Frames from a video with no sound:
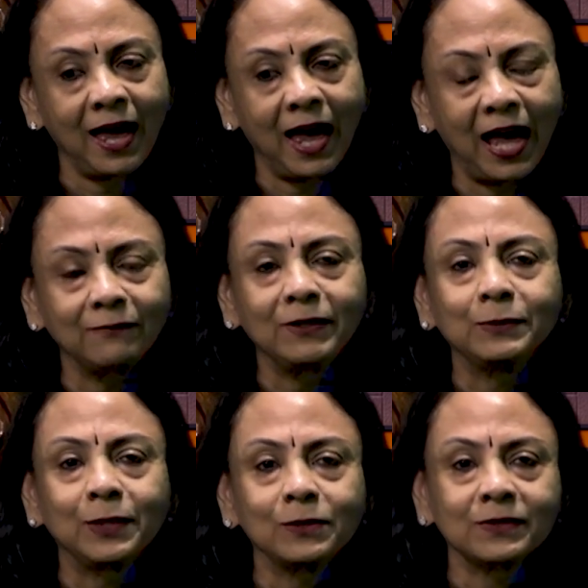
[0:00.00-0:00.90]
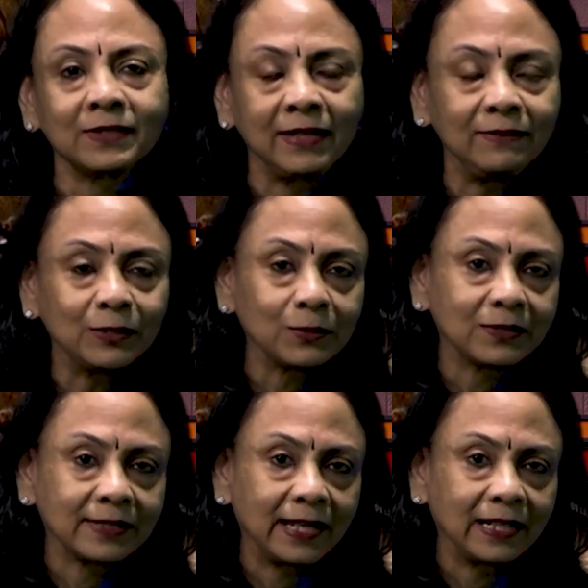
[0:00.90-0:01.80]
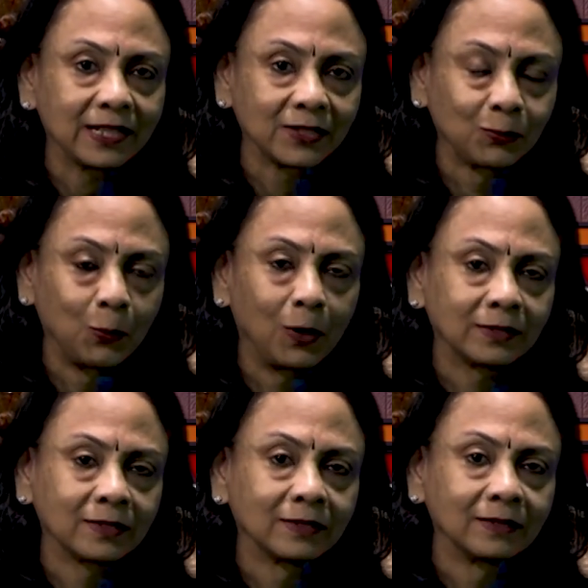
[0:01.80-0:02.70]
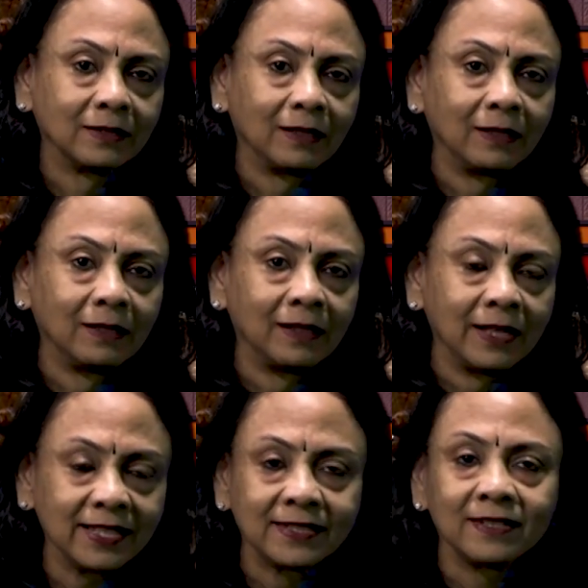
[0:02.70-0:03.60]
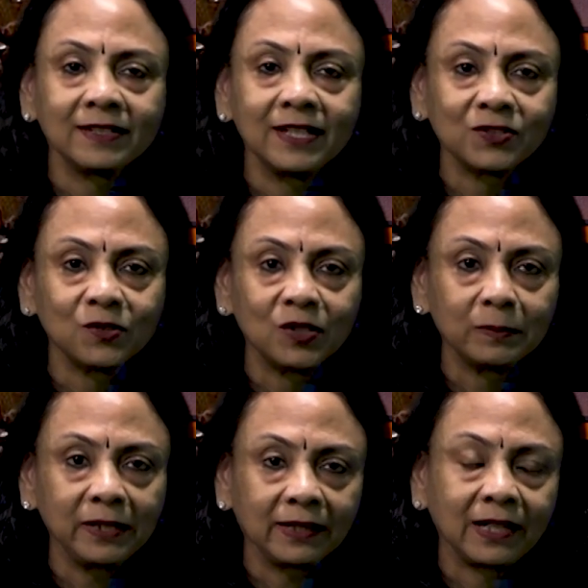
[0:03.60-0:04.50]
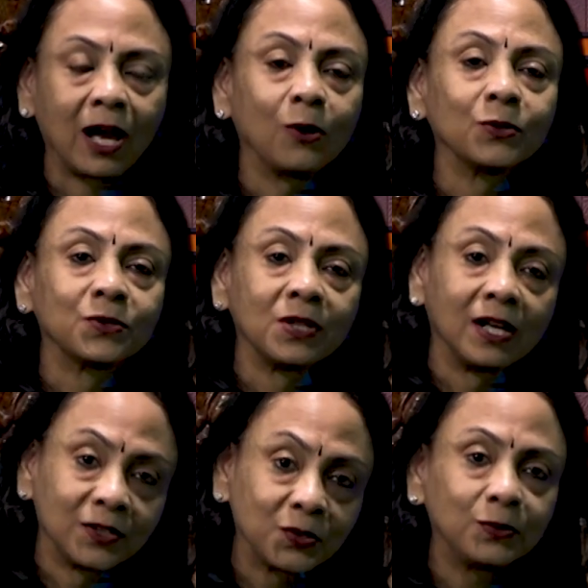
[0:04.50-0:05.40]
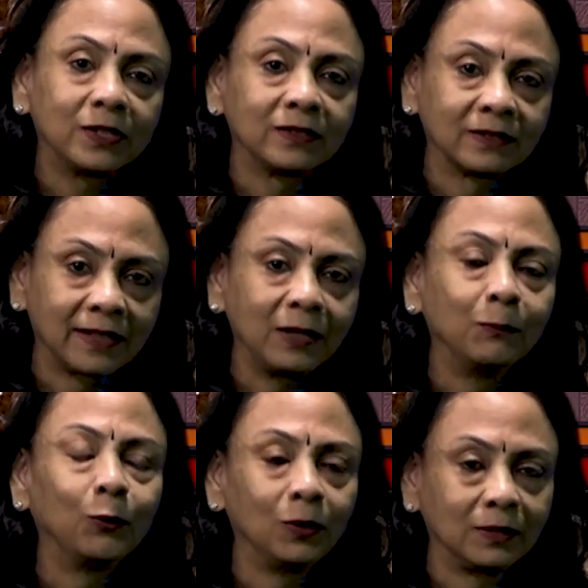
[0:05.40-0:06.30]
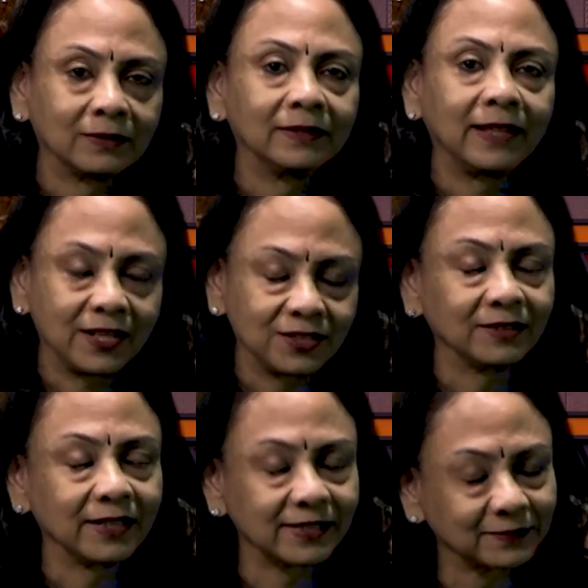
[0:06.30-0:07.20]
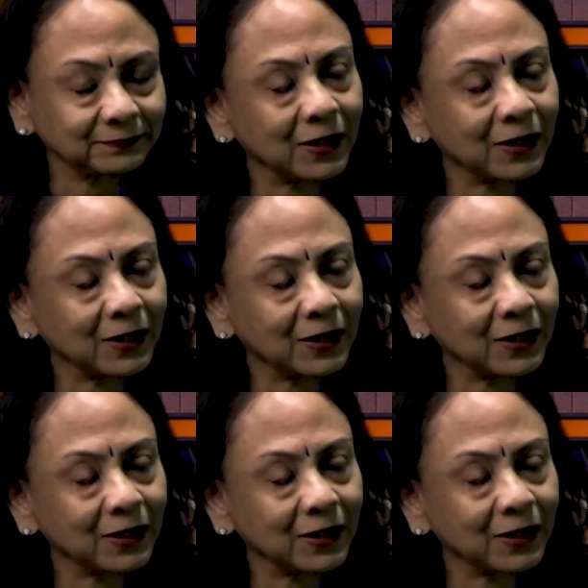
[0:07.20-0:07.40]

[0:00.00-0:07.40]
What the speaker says: And he will also tell us what his journey is going to be and how a student can mold their journeys.